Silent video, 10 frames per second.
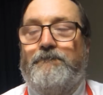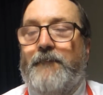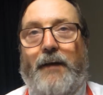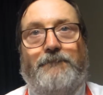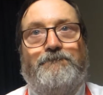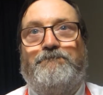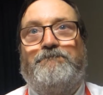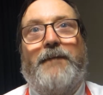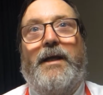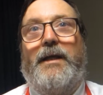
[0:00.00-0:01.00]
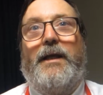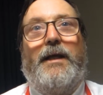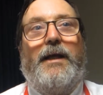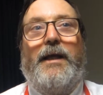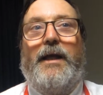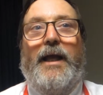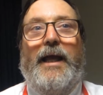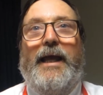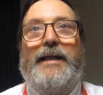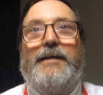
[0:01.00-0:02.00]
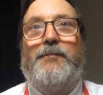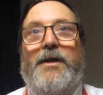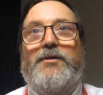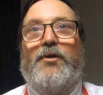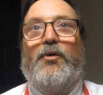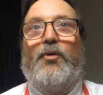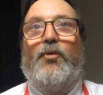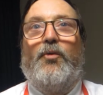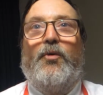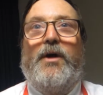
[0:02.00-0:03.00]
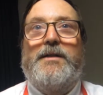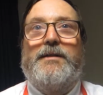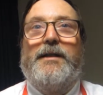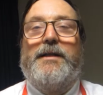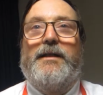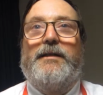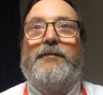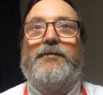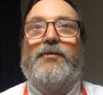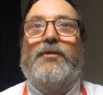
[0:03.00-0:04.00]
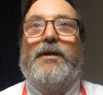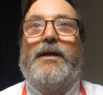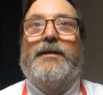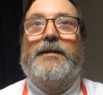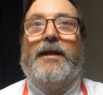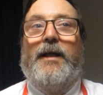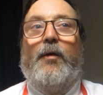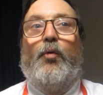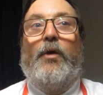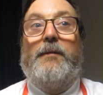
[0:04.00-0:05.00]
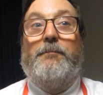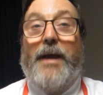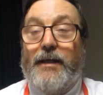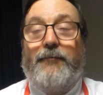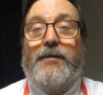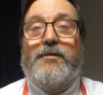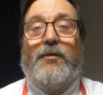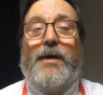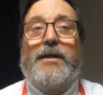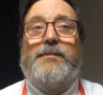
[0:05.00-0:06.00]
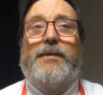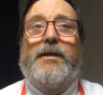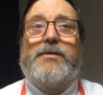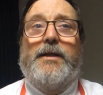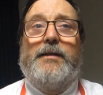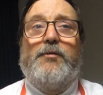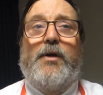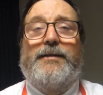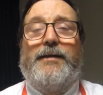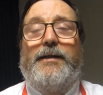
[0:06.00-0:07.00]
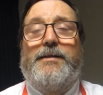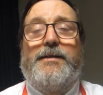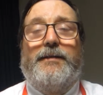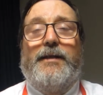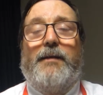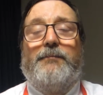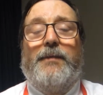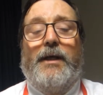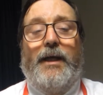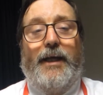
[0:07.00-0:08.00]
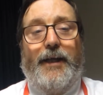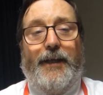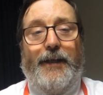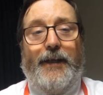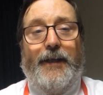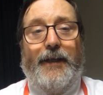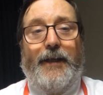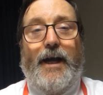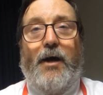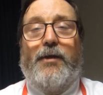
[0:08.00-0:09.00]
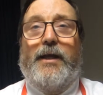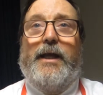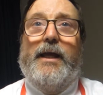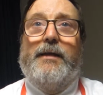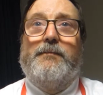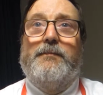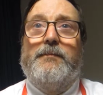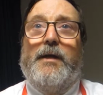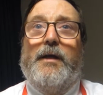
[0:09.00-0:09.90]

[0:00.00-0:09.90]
No. Any person who has the initiative to learn will benefit so much, because then you are teaching them how the game